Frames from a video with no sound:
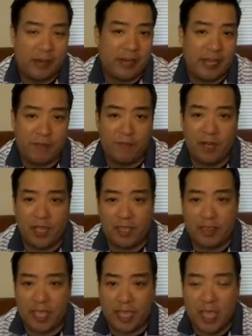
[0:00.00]
I
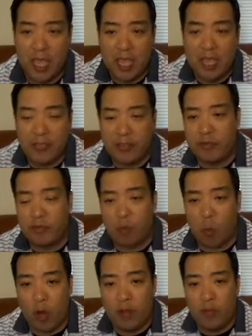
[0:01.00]
definitely think this is
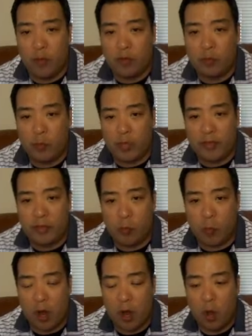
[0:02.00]
one of those weeks
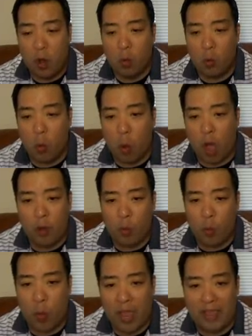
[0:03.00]
where
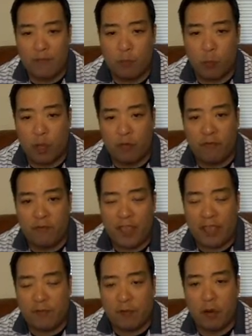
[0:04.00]
one wave will
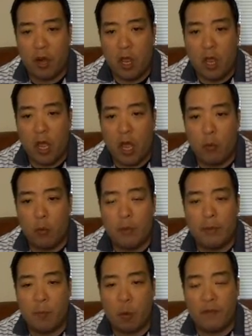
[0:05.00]

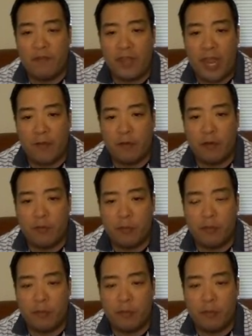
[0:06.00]
be more favorable.